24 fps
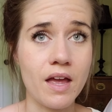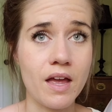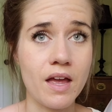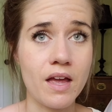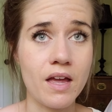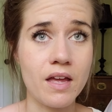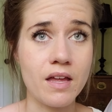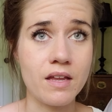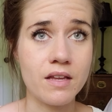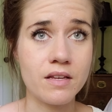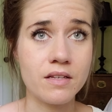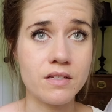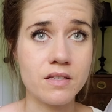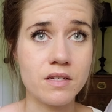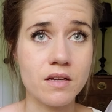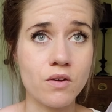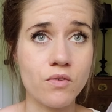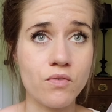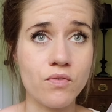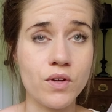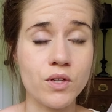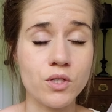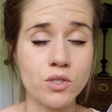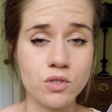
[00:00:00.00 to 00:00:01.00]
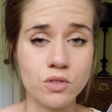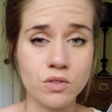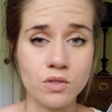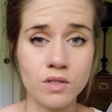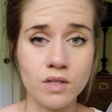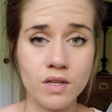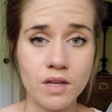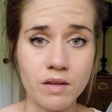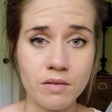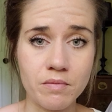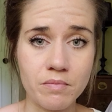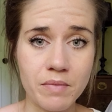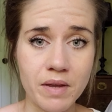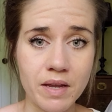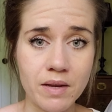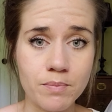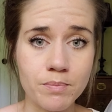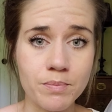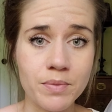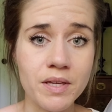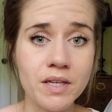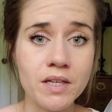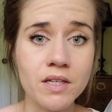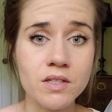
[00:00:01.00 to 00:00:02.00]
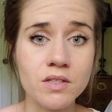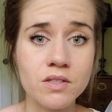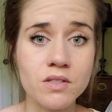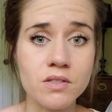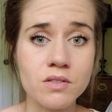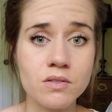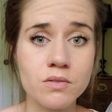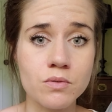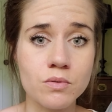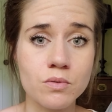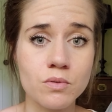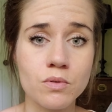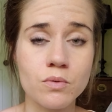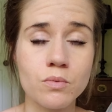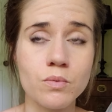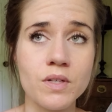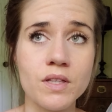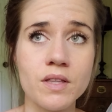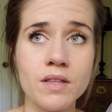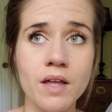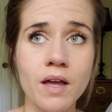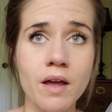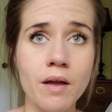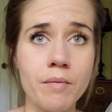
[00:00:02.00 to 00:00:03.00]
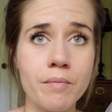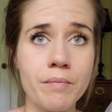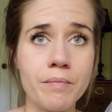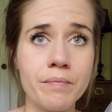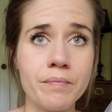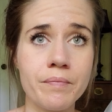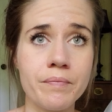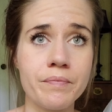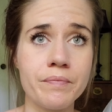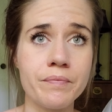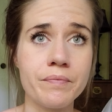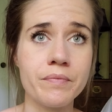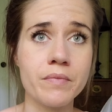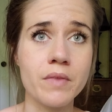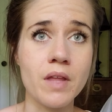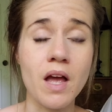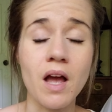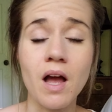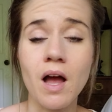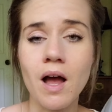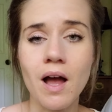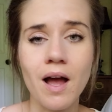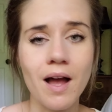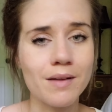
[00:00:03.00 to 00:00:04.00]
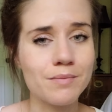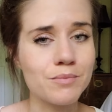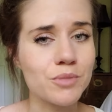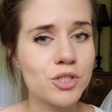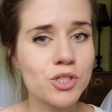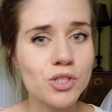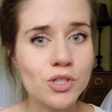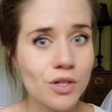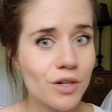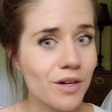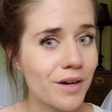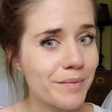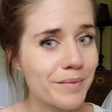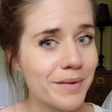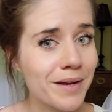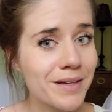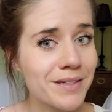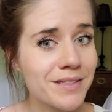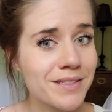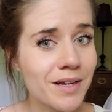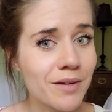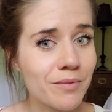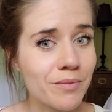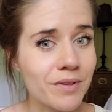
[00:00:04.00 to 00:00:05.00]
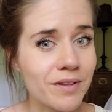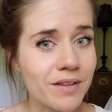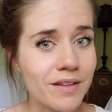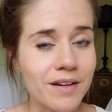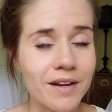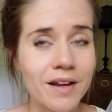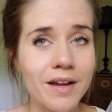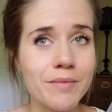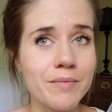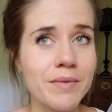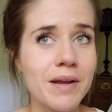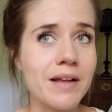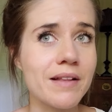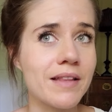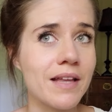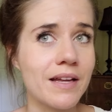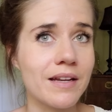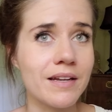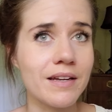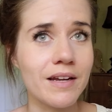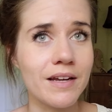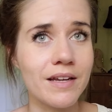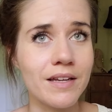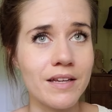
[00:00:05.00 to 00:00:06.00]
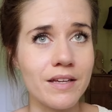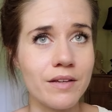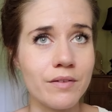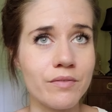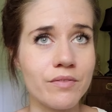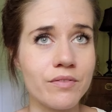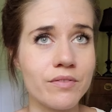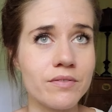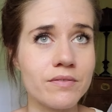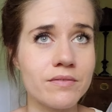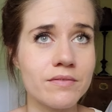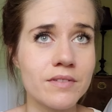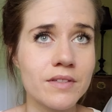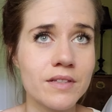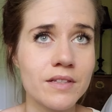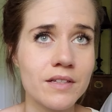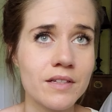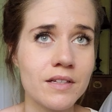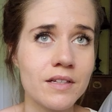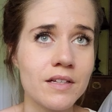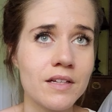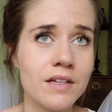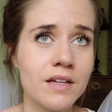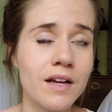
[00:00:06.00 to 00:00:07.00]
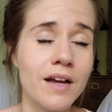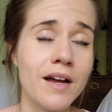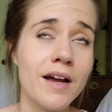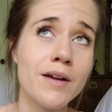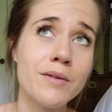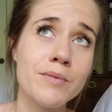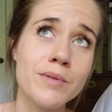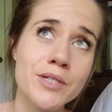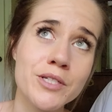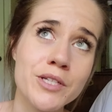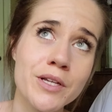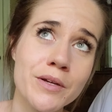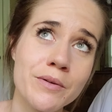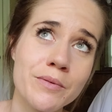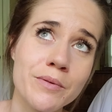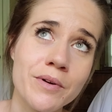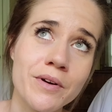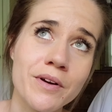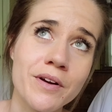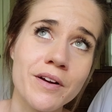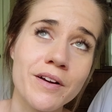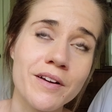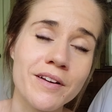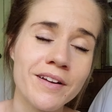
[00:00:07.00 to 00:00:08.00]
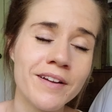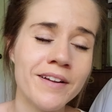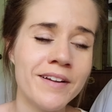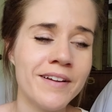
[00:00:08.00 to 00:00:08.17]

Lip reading: and eventually made peace with them. I'm sure I'm not done with it. I'm not that naive. I wish I were.